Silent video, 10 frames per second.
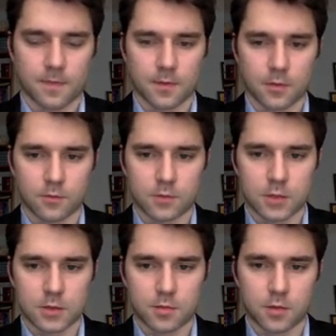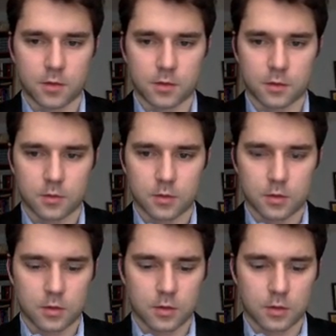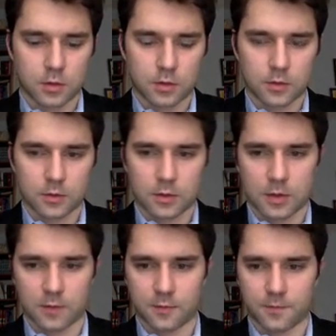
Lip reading: So jamesbond.gif.